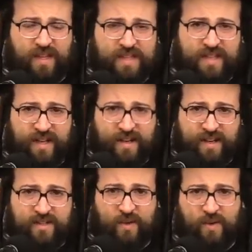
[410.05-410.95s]
he's
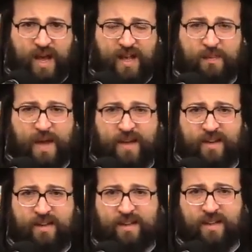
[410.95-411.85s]
learning, so I'm
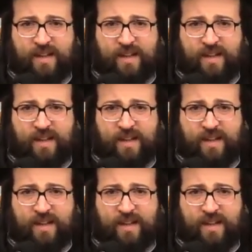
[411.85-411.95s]
gonna